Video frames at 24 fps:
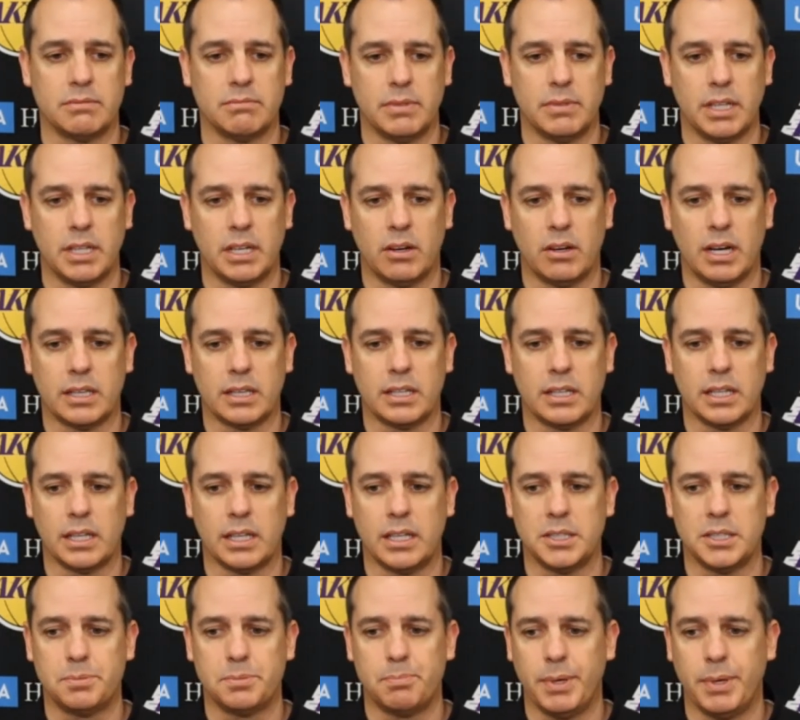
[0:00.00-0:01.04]
You know, I think
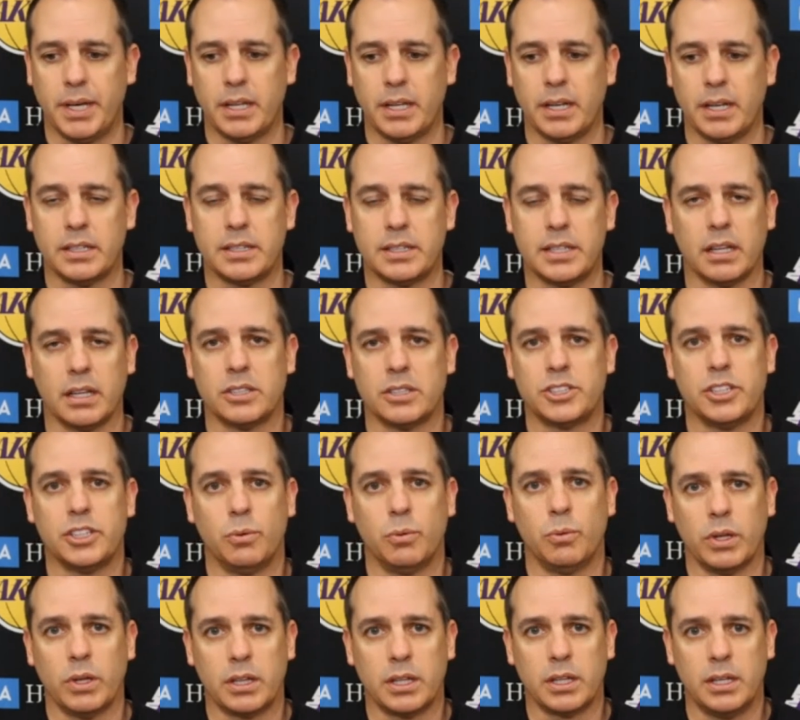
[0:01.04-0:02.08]
he's being intelligent
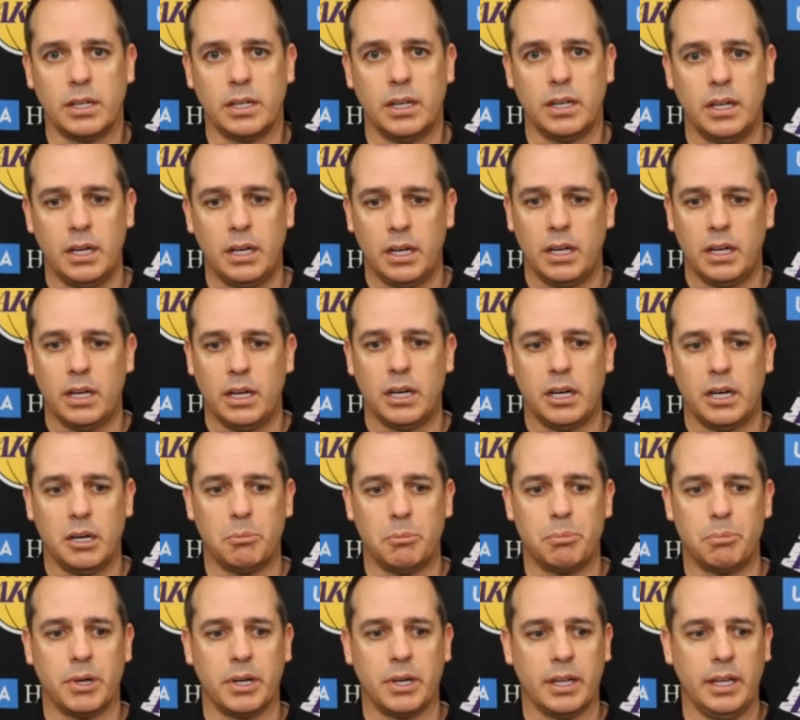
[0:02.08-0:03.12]
with it, uh,
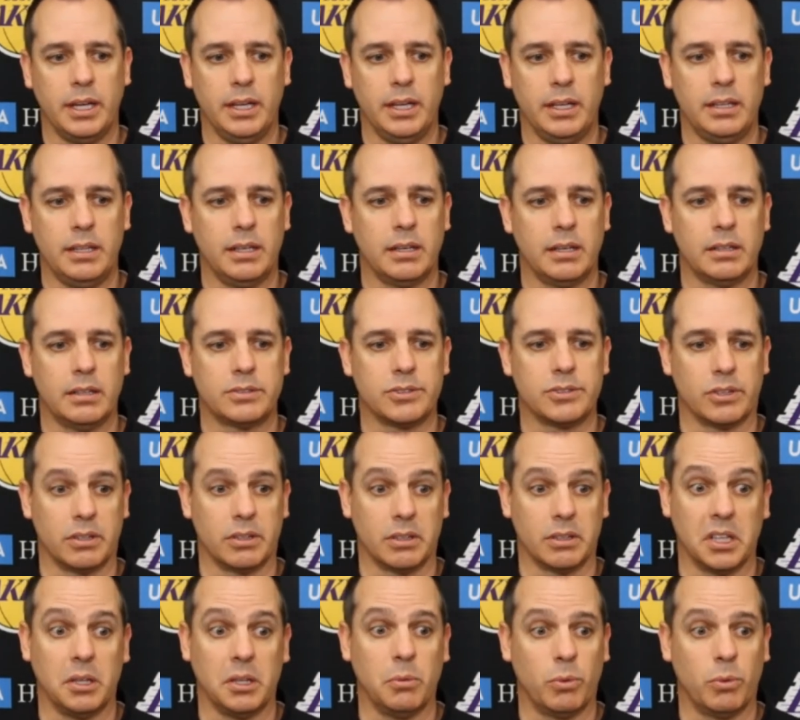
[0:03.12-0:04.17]
but he
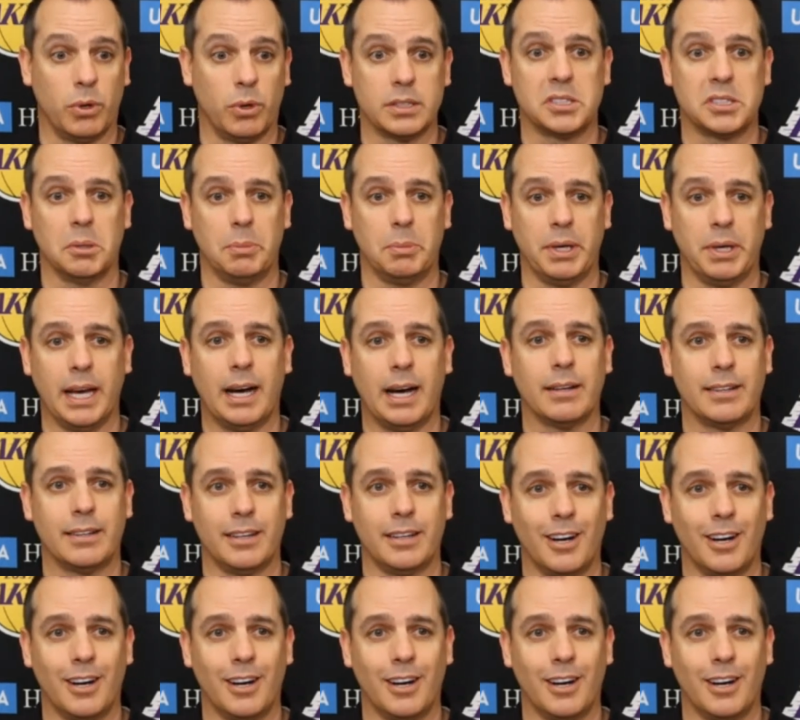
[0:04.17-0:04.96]
certainly wants to be out there